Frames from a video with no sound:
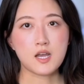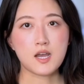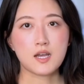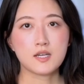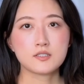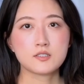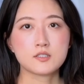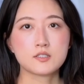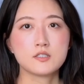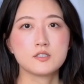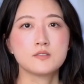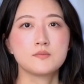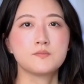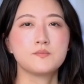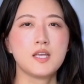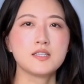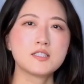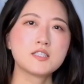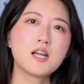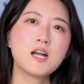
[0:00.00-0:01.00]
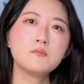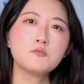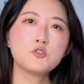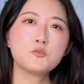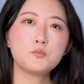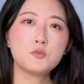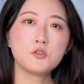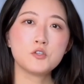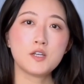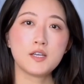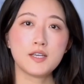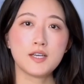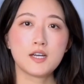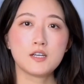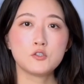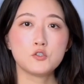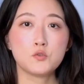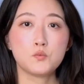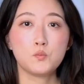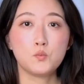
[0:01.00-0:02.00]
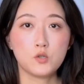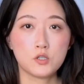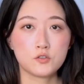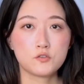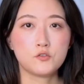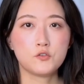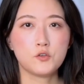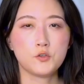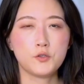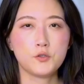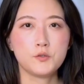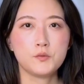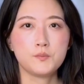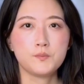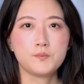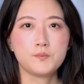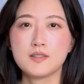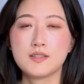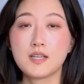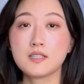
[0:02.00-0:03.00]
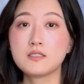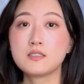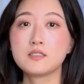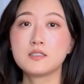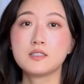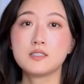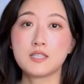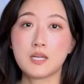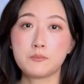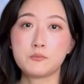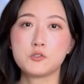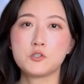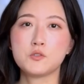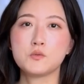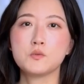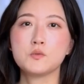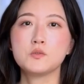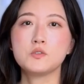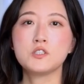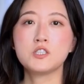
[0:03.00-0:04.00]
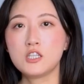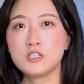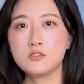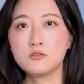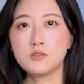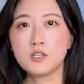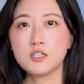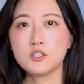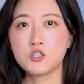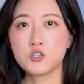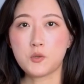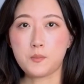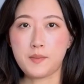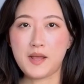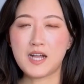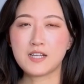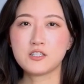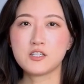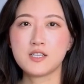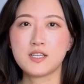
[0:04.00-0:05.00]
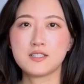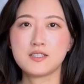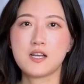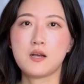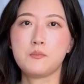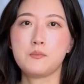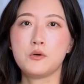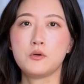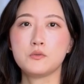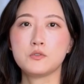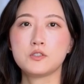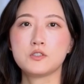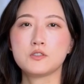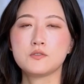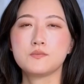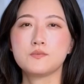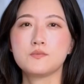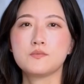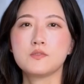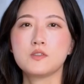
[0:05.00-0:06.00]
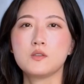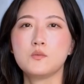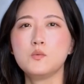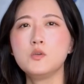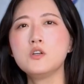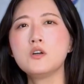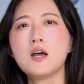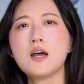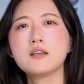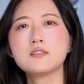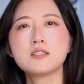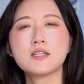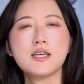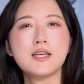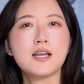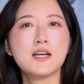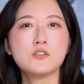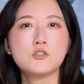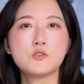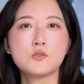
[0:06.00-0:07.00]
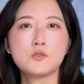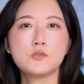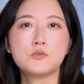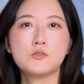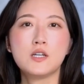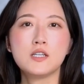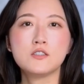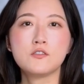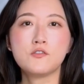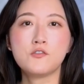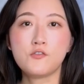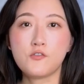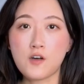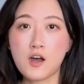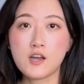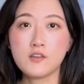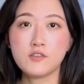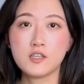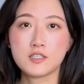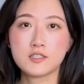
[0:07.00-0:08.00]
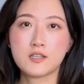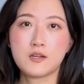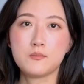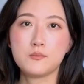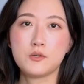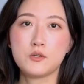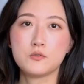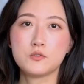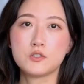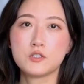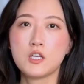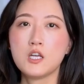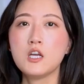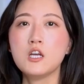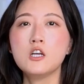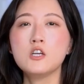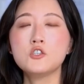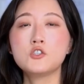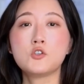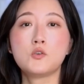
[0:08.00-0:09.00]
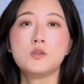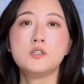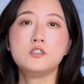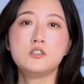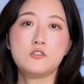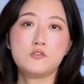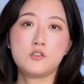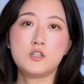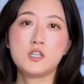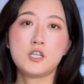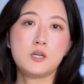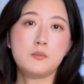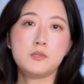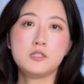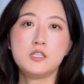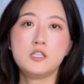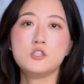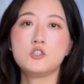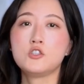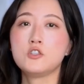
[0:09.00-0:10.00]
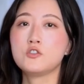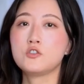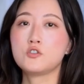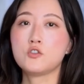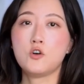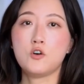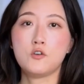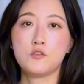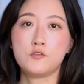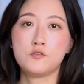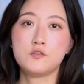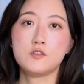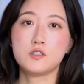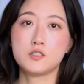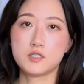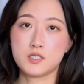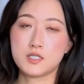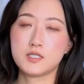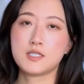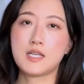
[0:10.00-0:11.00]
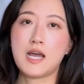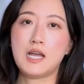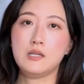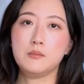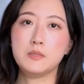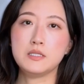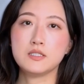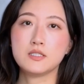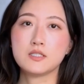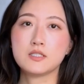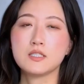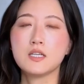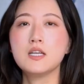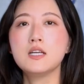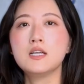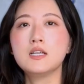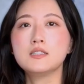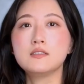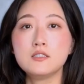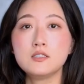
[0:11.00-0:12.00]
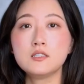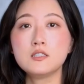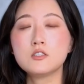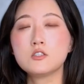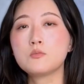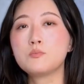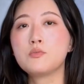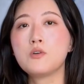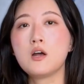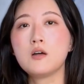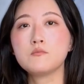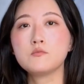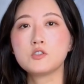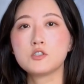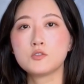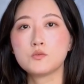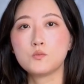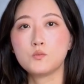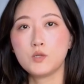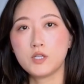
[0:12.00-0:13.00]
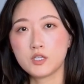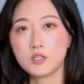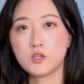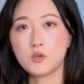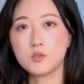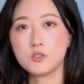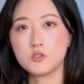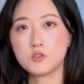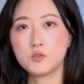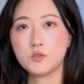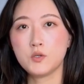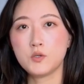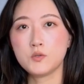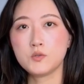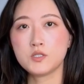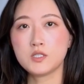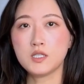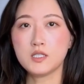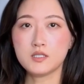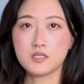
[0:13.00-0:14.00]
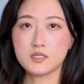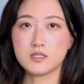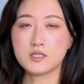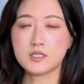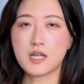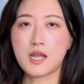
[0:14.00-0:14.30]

task, it's time to put AI to work for you. That's the step two. Generate your pattern examples. We'll ask AI to create five examples showing different combinations of the six elements. This is the prompt we are going to use in this